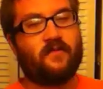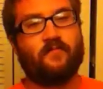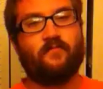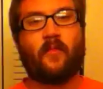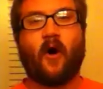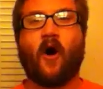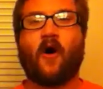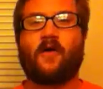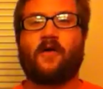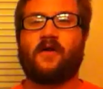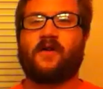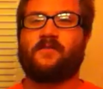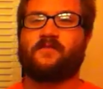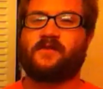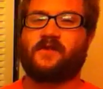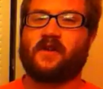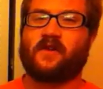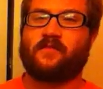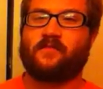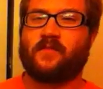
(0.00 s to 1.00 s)
martyred
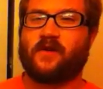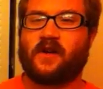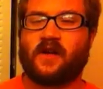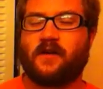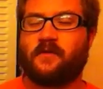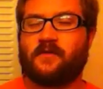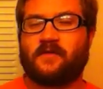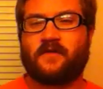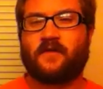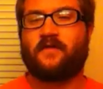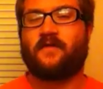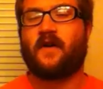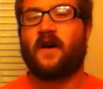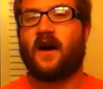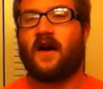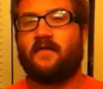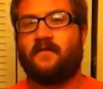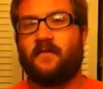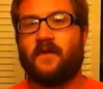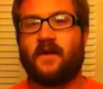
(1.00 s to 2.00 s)
himself. But he
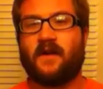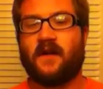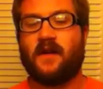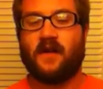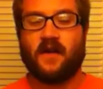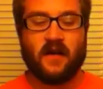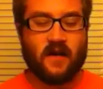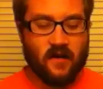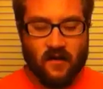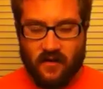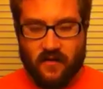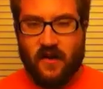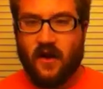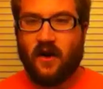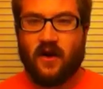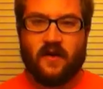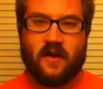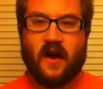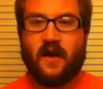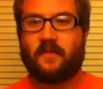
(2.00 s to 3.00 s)
survived. But they
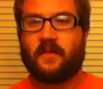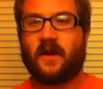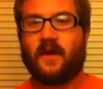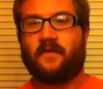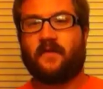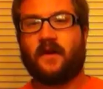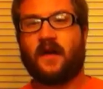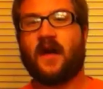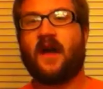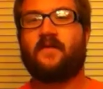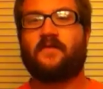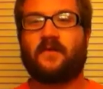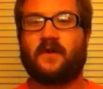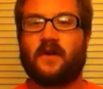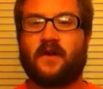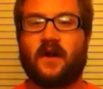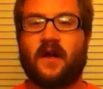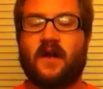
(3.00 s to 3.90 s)
all had happy ever after.